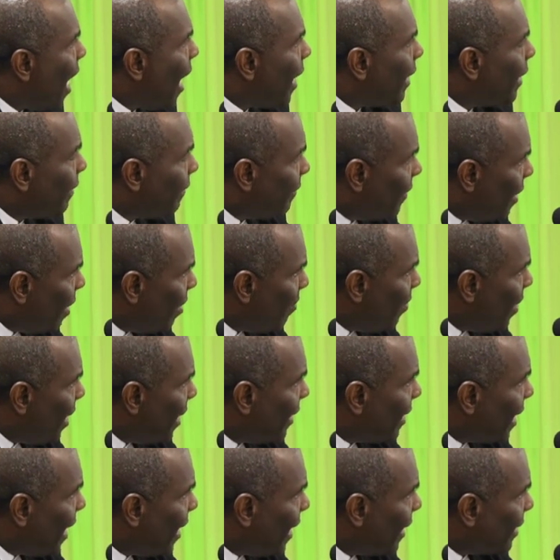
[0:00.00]

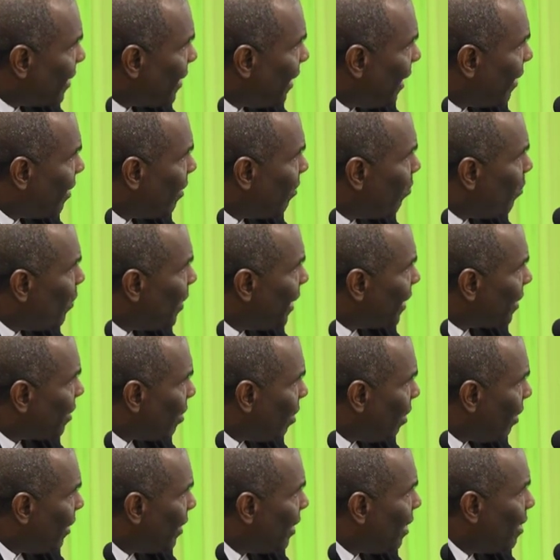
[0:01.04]
development that has taken place
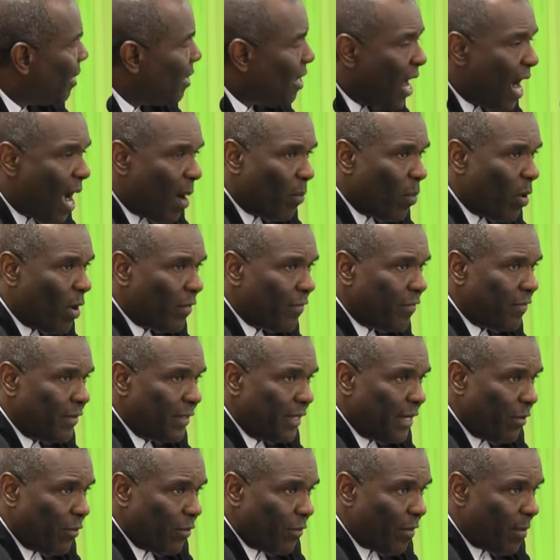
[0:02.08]
above
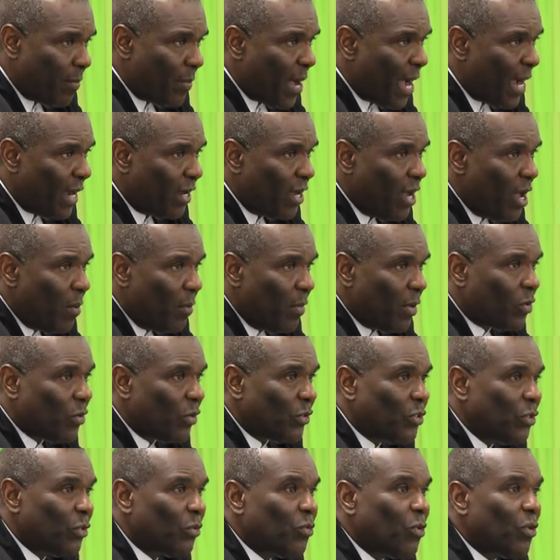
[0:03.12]
the river bank,
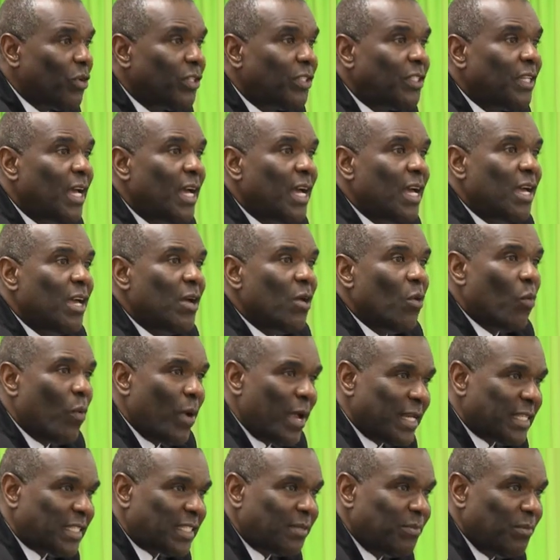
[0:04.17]
because you don't
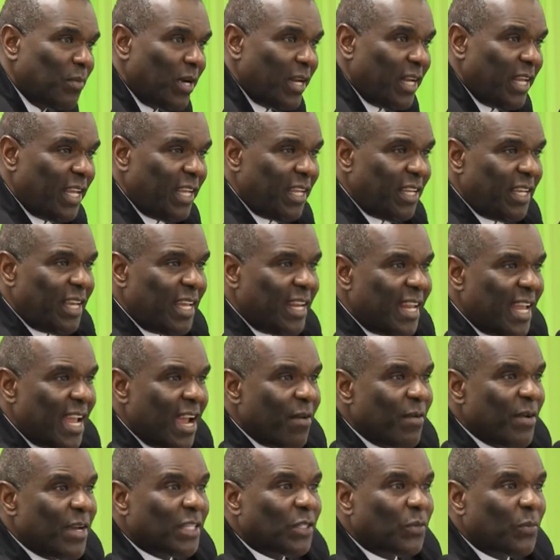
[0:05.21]
waste money in the
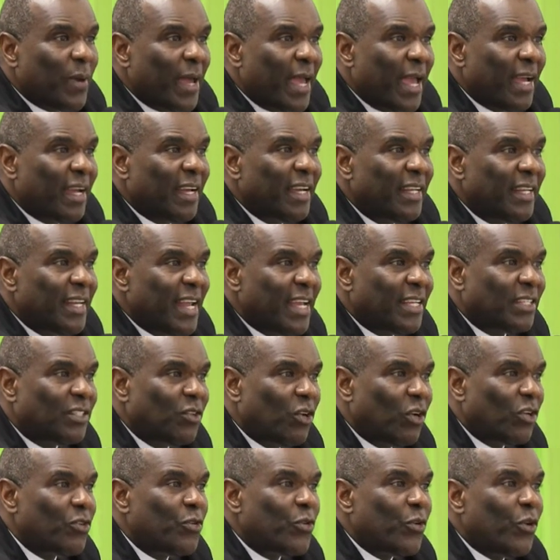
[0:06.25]
areas where
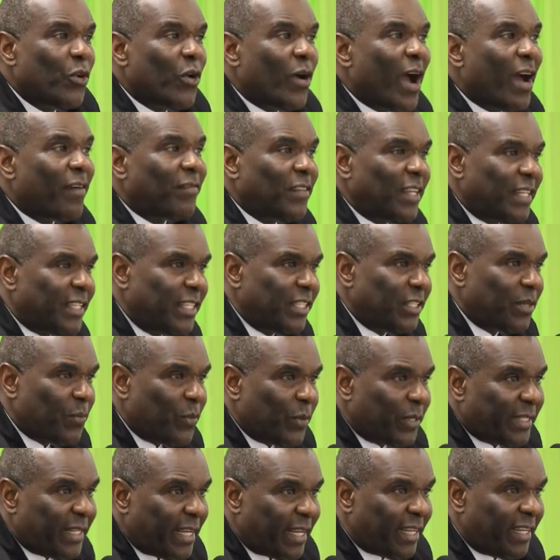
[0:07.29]
you don't have nothing to
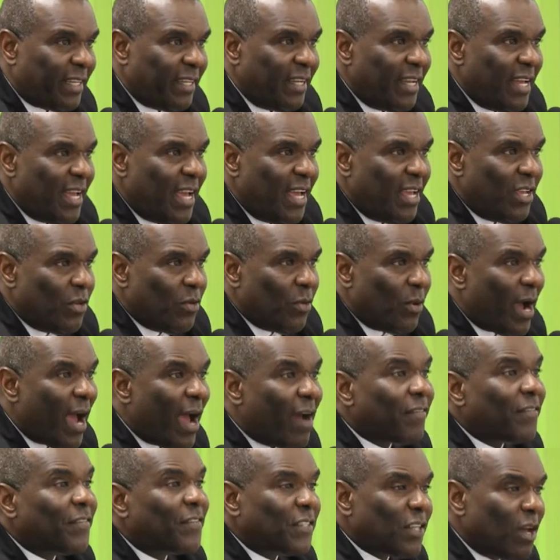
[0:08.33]
protect. You
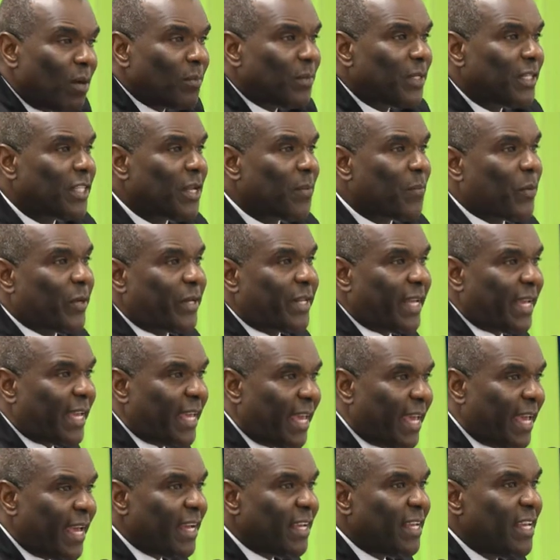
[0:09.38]
have something to protect
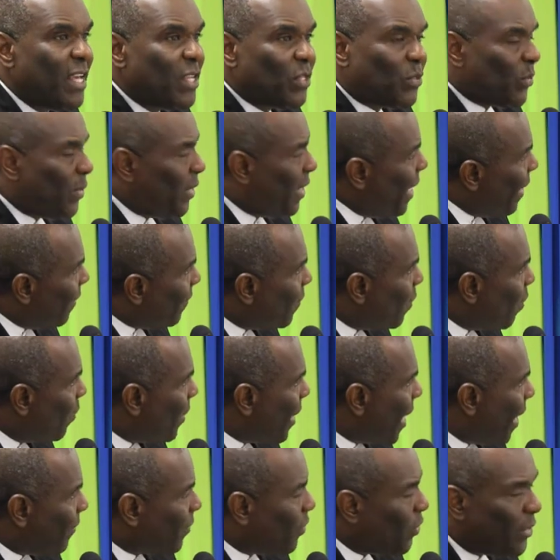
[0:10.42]
here, so therefore
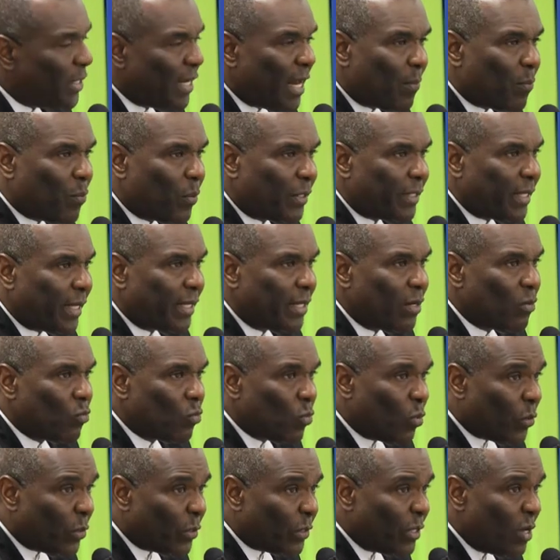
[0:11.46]
we have to either protect the
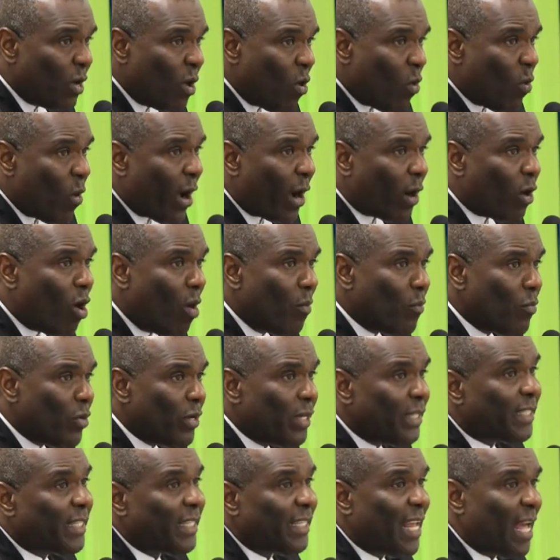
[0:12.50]
road or a
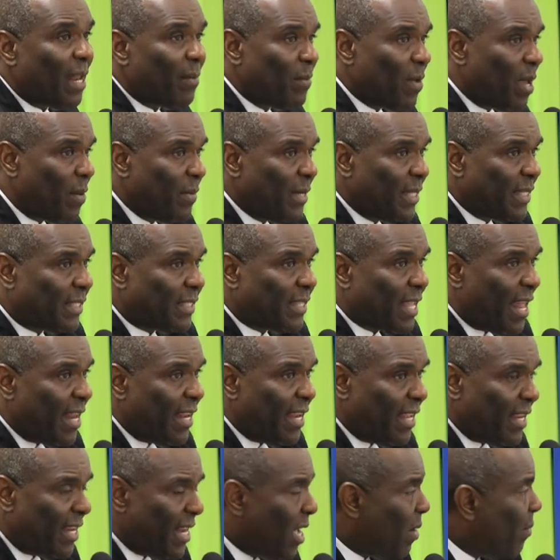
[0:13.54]
community that may be
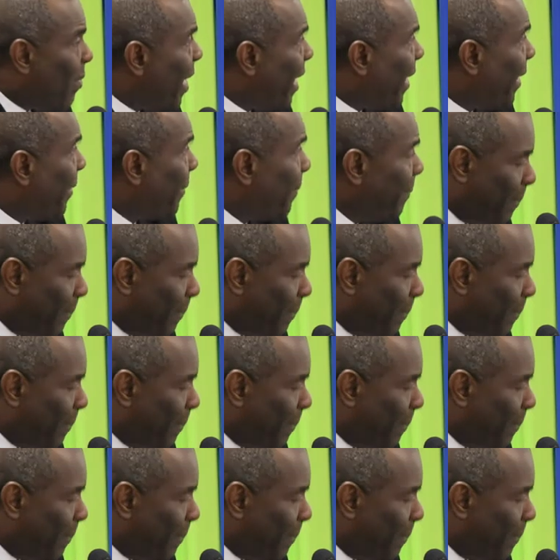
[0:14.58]
standing nearby.